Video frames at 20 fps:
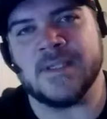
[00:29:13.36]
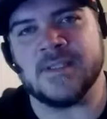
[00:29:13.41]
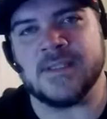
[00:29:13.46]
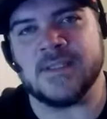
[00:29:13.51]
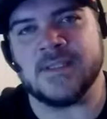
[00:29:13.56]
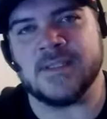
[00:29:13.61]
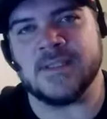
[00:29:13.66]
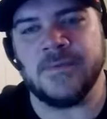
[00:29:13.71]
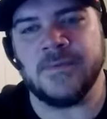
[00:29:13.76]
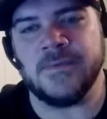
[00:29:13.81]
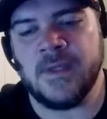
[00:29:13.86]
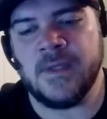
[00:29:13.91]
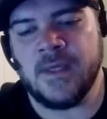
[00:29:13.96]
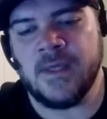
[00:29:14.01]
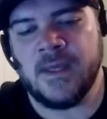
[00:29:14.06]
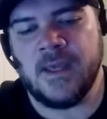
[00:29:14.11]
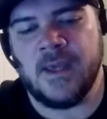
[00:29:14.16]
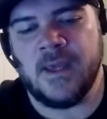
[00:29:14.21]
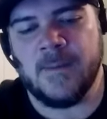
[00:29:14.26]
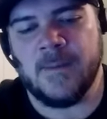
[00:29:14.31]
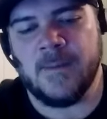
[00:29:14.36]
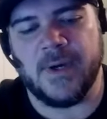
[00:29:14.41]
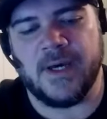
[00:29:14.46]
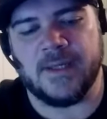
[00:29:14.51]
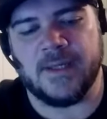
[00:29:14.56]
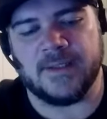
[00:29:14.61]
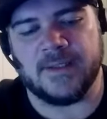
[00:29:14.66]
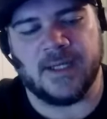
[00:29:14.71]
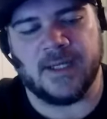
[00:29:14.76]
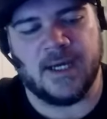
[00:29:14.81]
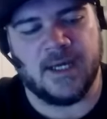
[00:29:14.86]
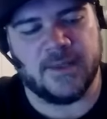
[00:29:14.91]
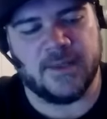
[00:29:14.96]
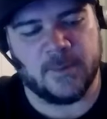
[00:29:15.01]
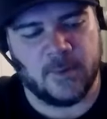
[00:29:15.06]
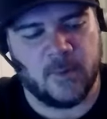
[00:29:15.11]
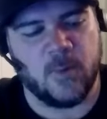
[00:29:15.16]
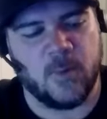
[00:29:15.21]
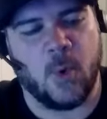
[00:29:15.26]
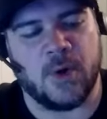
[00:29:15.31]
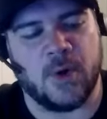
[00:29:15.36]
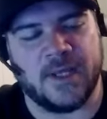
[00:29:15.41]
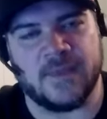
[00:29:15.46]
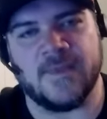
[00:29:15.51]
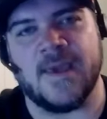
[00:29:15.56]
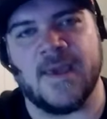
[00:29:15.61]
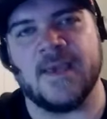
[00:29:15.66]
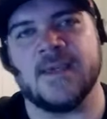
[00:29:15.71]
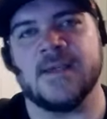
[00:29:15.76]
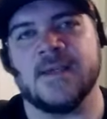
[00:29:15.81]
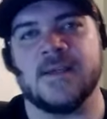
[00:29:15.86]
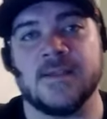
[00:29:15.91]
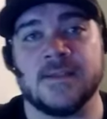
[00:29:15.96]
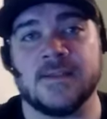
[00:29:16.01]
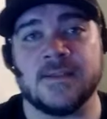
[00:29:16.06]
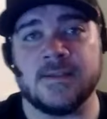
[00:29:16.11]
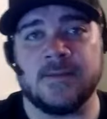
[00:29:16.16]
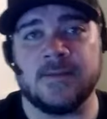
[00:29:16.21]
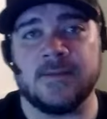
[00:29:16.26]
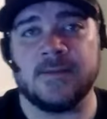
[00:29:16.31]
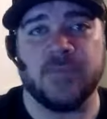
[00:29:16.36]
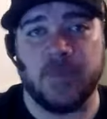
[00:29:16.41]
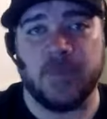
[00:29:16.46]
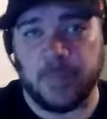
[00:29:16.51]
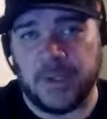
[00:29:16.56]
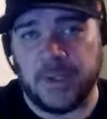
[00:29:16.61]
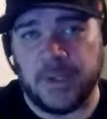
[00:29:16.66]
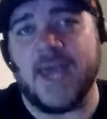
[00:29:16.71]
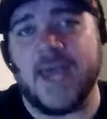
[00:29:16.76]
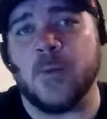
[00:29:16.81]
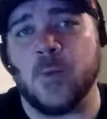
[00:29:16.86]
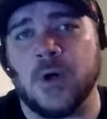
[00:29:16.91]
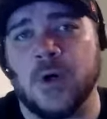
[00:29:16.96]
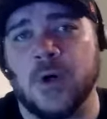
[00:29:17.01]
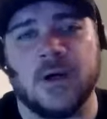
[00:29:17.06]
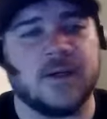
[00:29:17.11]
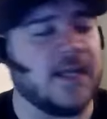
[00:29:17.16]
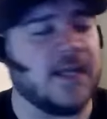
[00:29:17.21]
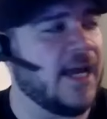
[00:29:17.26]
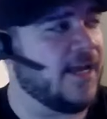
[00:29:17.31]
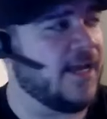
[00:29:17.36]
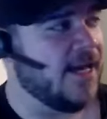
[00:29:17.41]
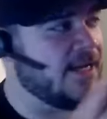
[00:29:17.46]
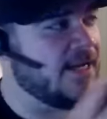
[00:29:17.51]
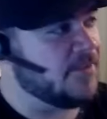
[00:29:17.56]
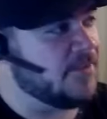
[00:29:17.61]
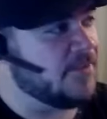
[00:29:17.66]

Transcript: by myself. But uh, the rewarding thing is plan worked. I got